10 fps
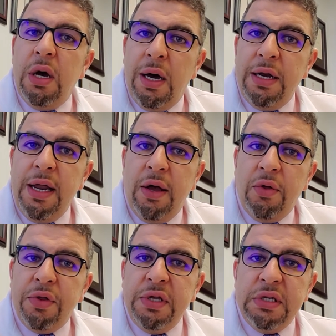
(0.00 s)

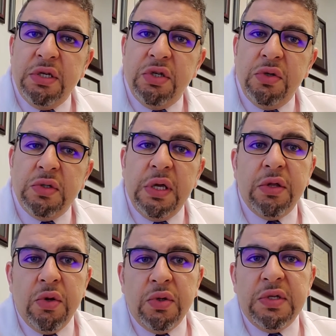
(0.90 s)
Unhealthy tissues,
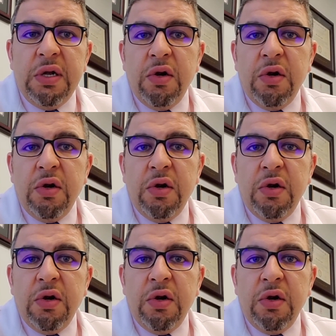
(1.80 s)
like those that